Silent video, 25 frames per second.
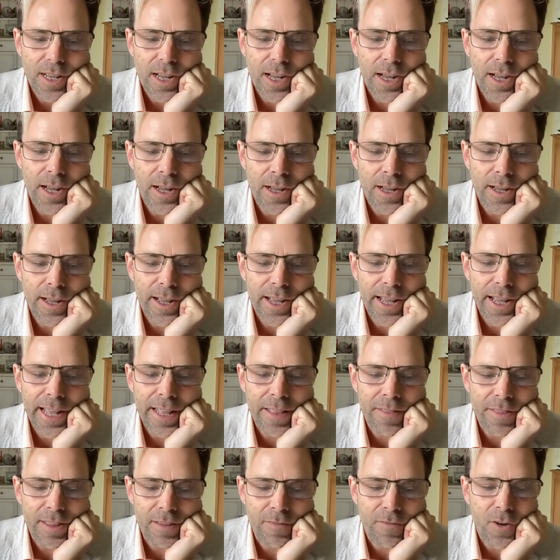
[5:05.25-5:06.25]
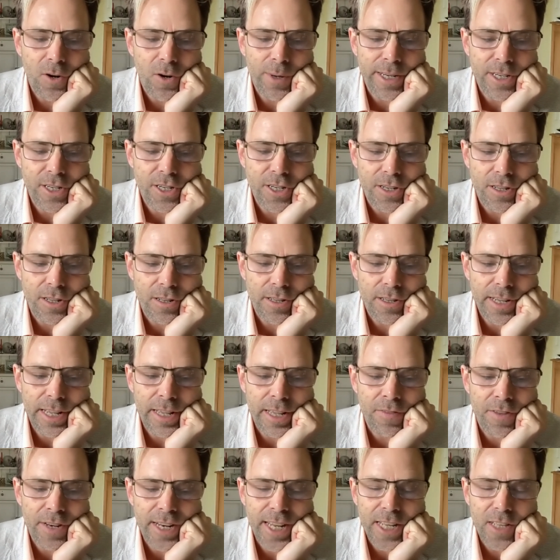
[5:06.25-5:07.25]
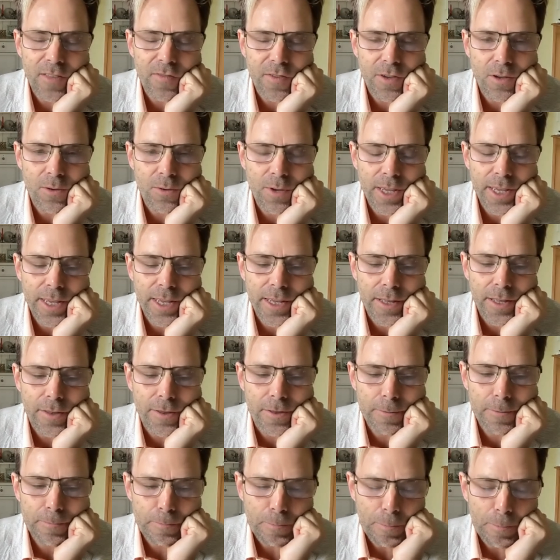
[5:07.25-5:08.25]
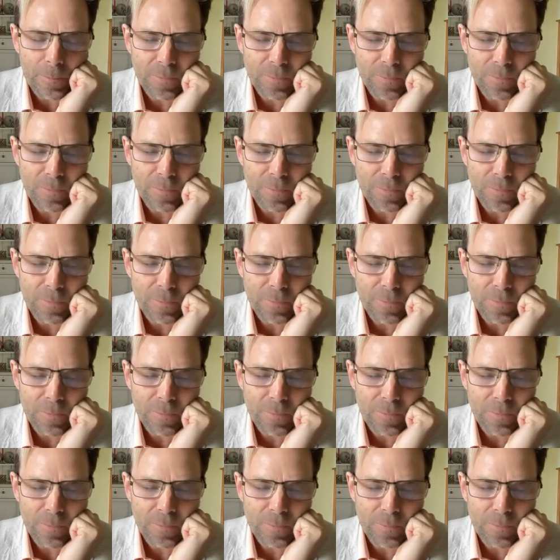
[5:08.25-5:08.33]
and influential in the next few years.